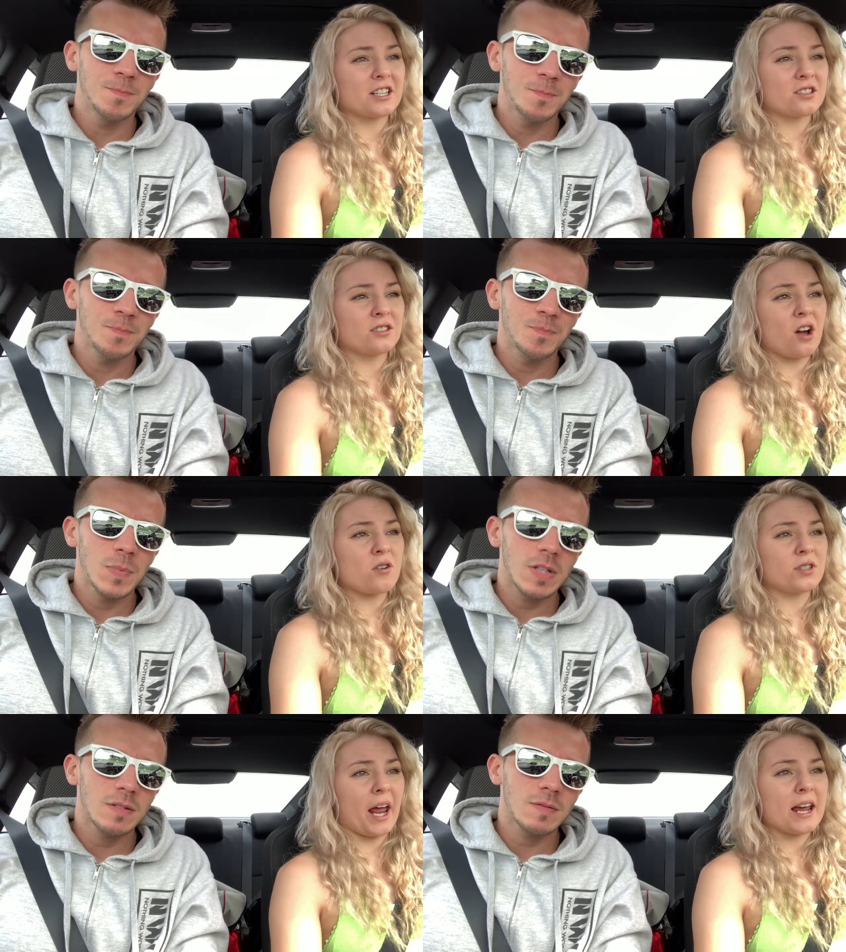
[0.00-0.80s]
Speaker 1: there's
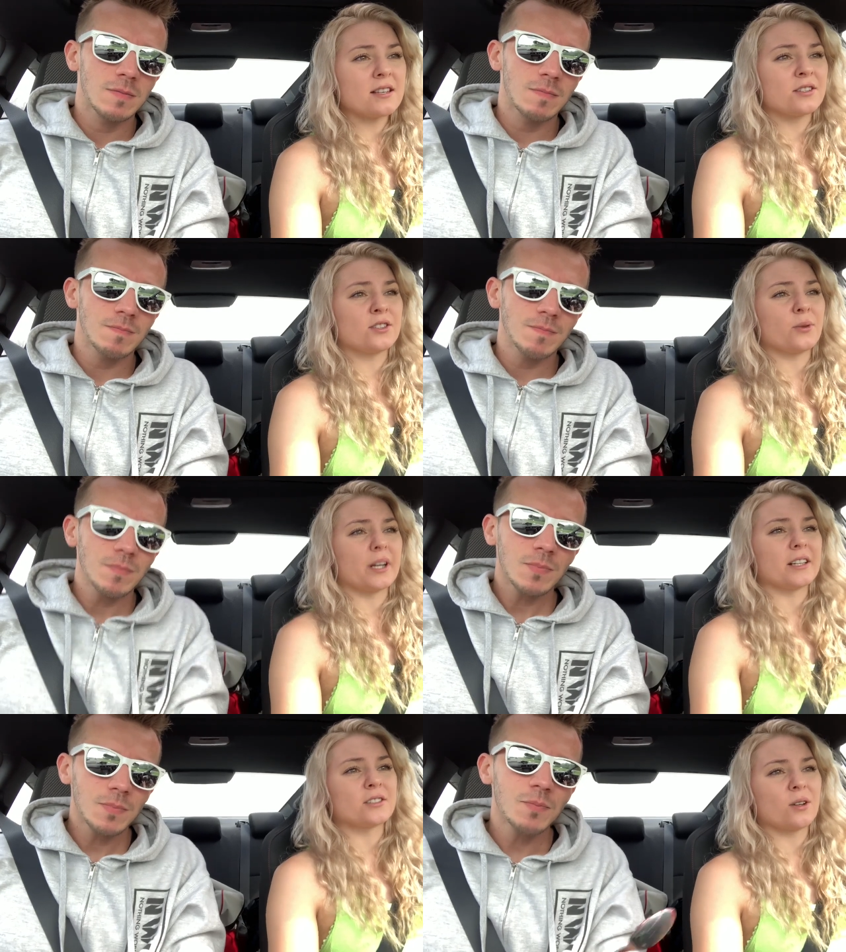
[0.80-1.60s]
no taste
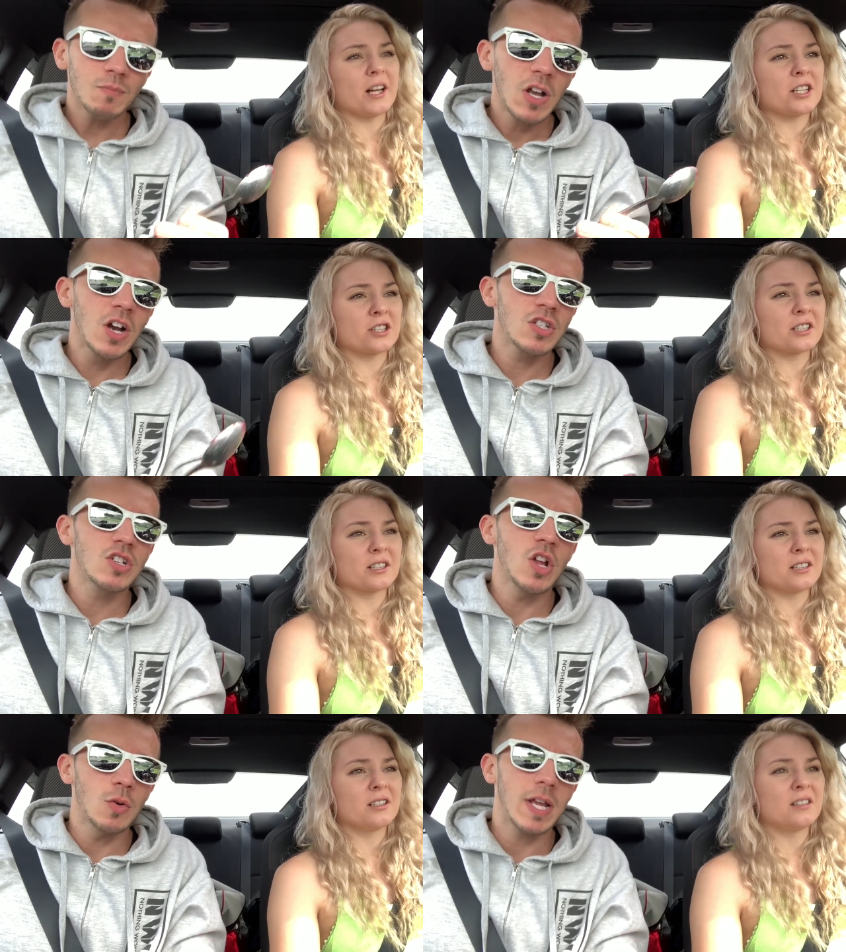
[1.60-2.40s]
to it. So like because
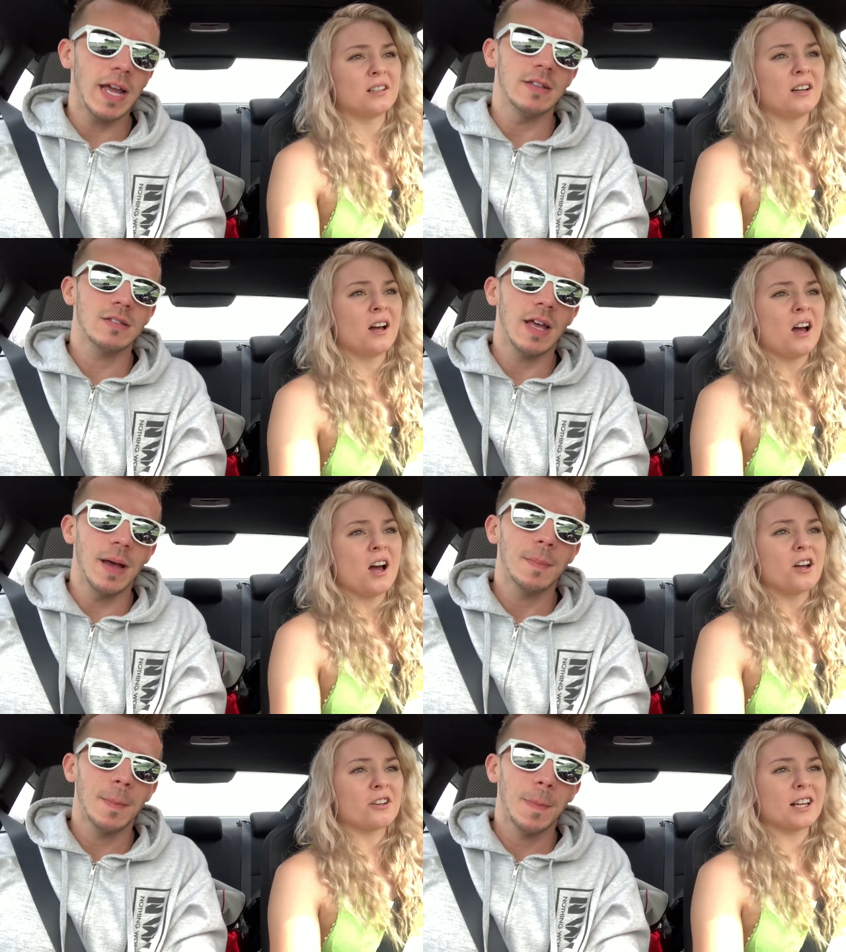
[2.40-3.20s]
there's no
Speaker 2: taste.
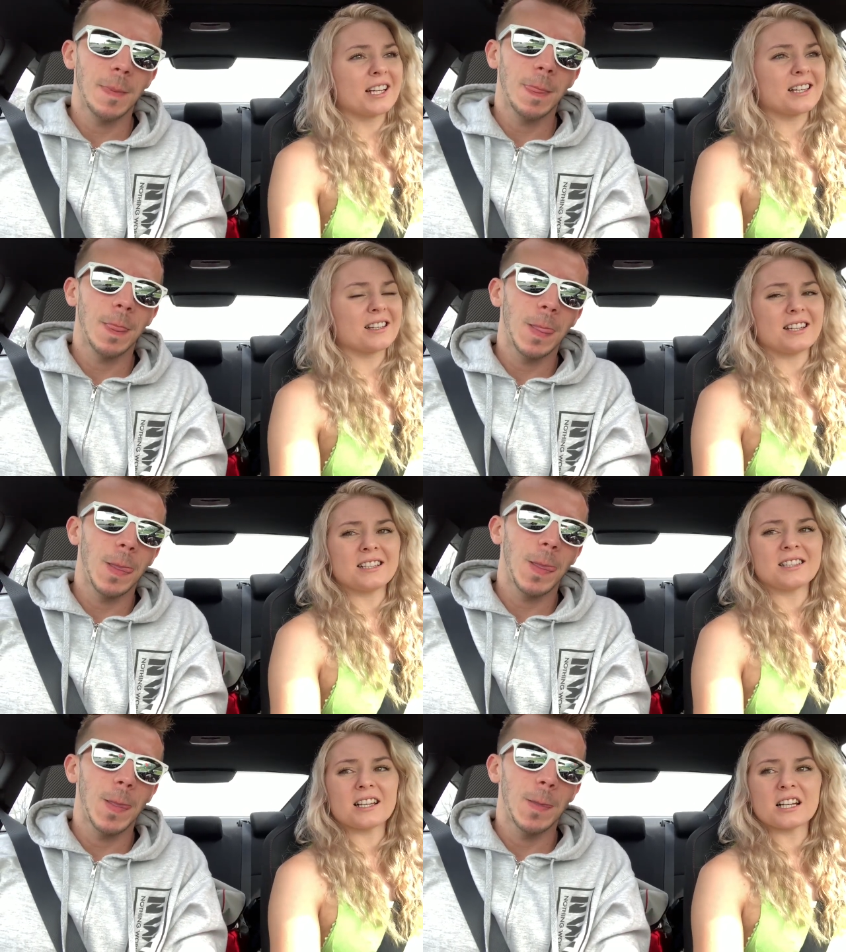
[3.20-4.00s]
Yeah.
Speaker 1: You're like
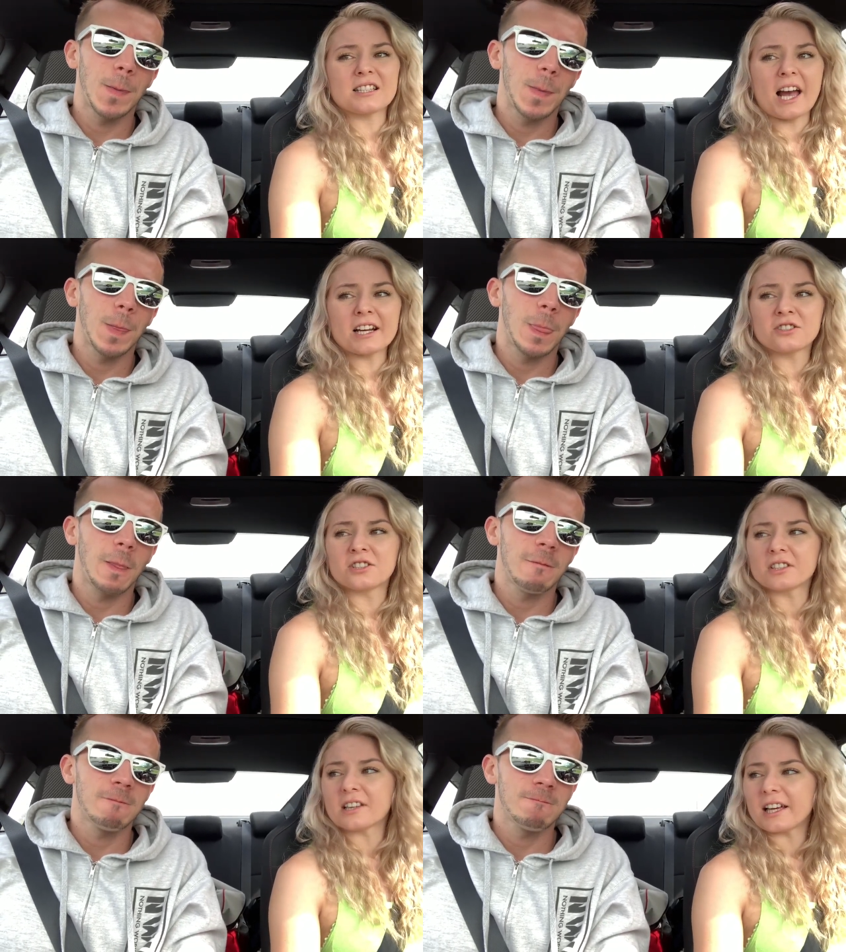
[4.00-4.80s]
it's like a
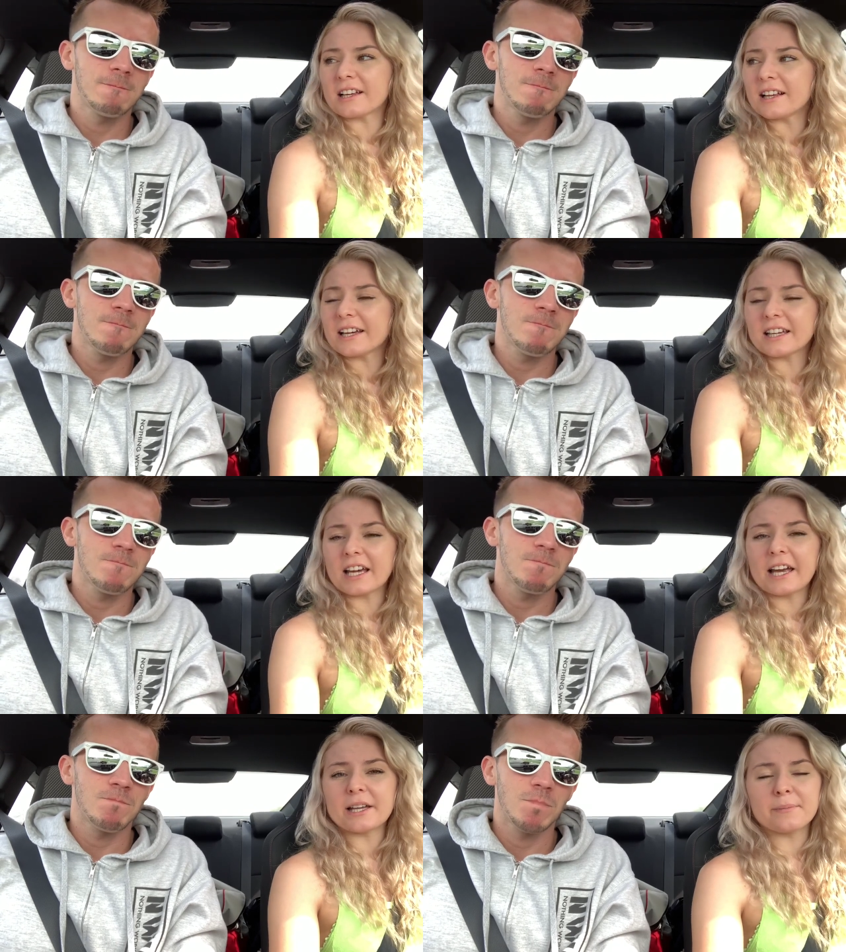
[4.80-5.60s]
texture thing.
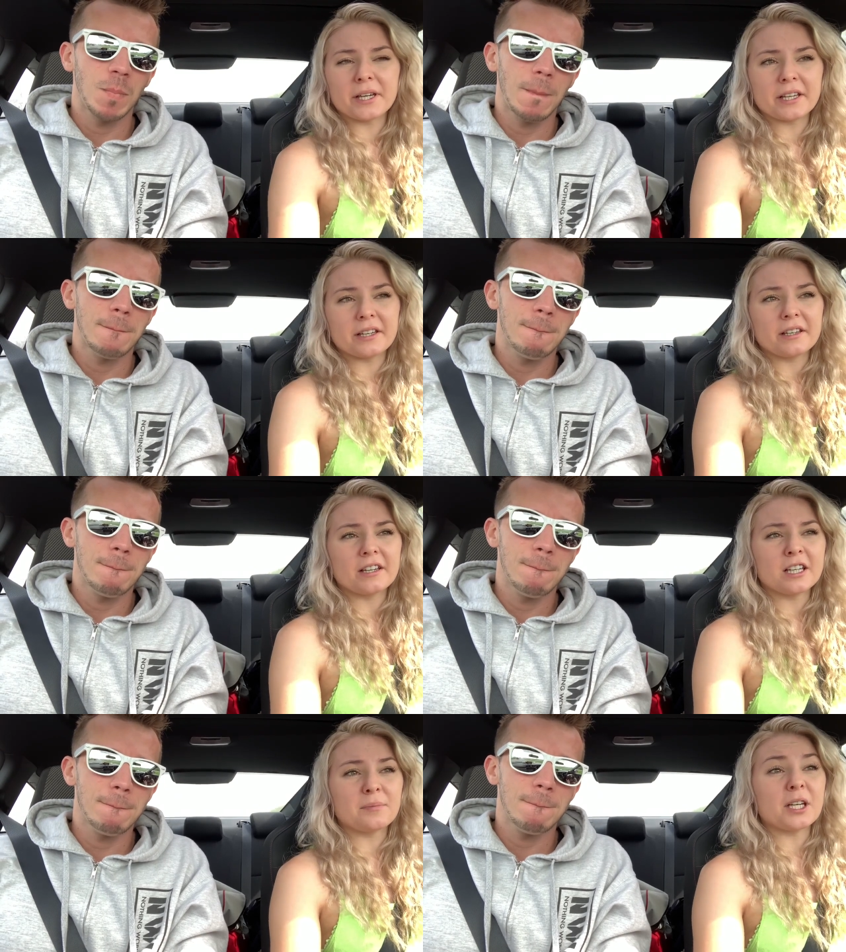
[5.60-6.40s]
Like it'd be
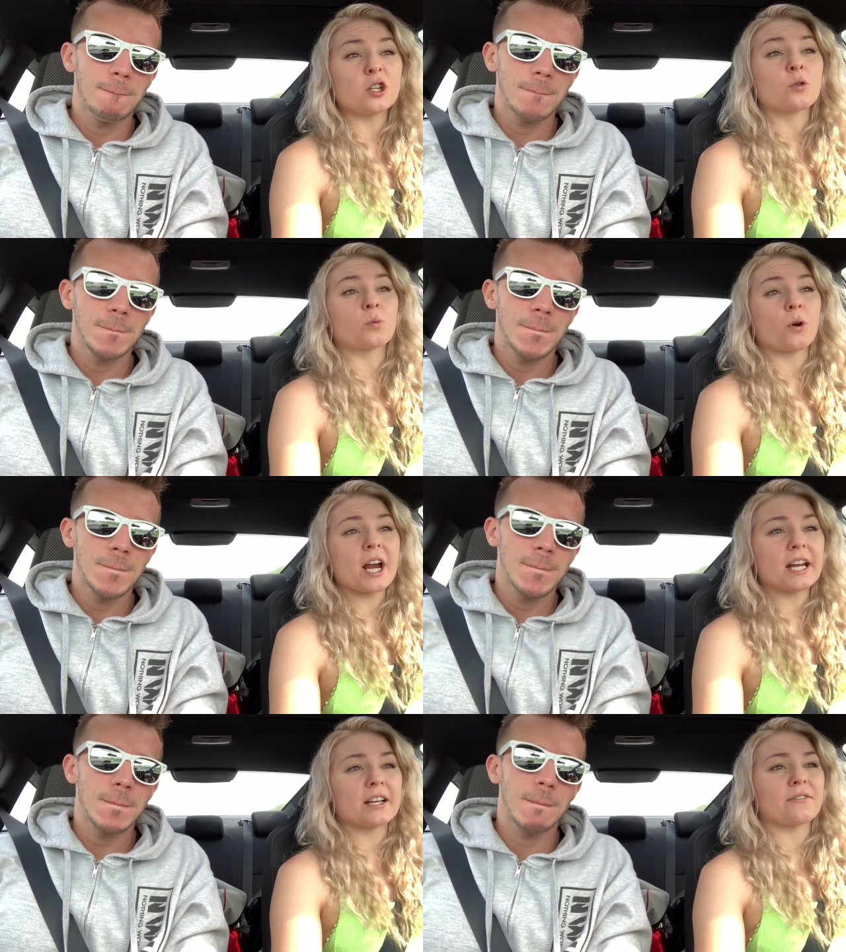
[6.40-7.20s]
it'd be
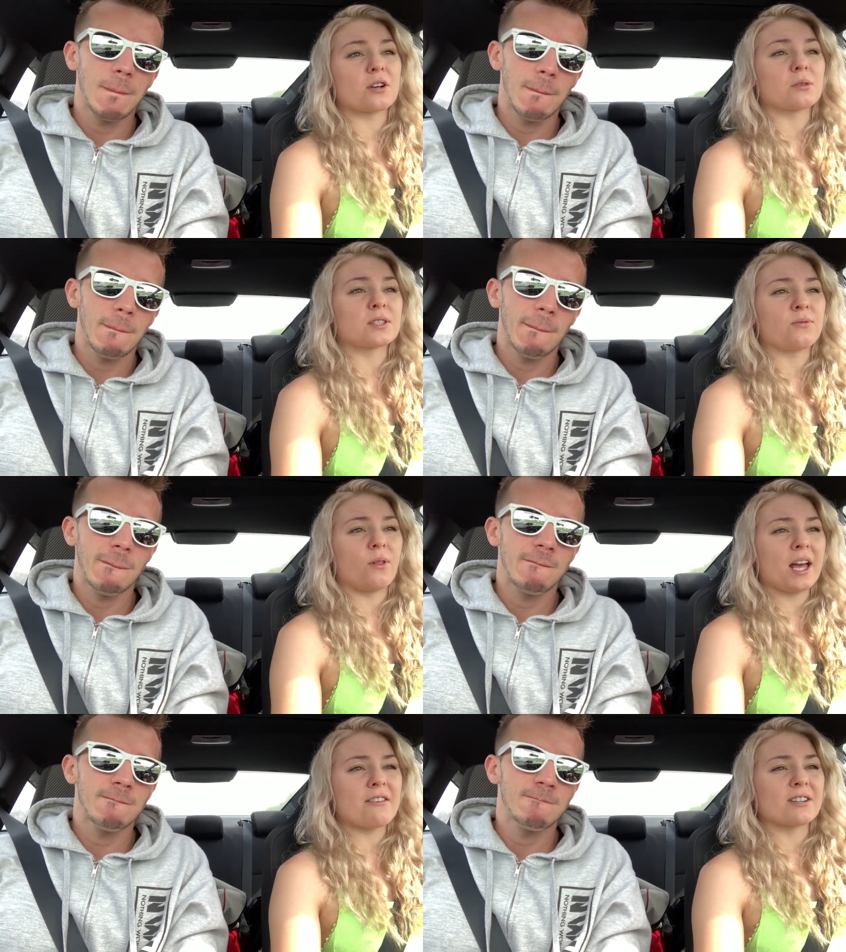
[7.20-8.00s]
great if there was
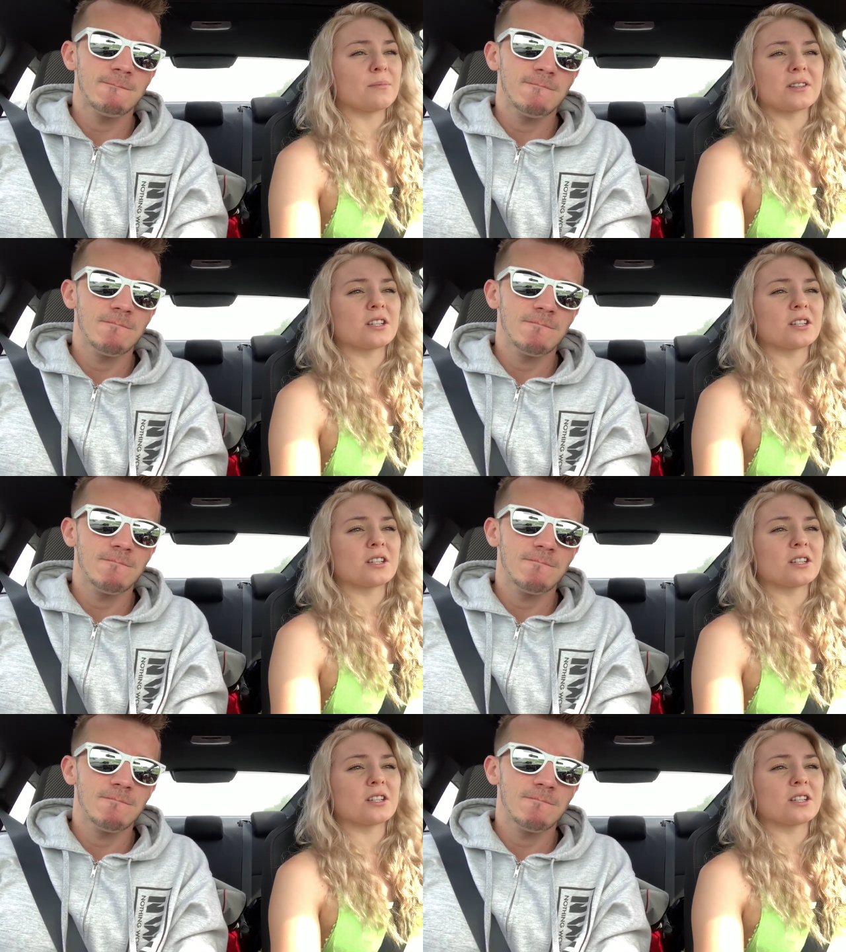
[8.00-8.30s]
flavor, but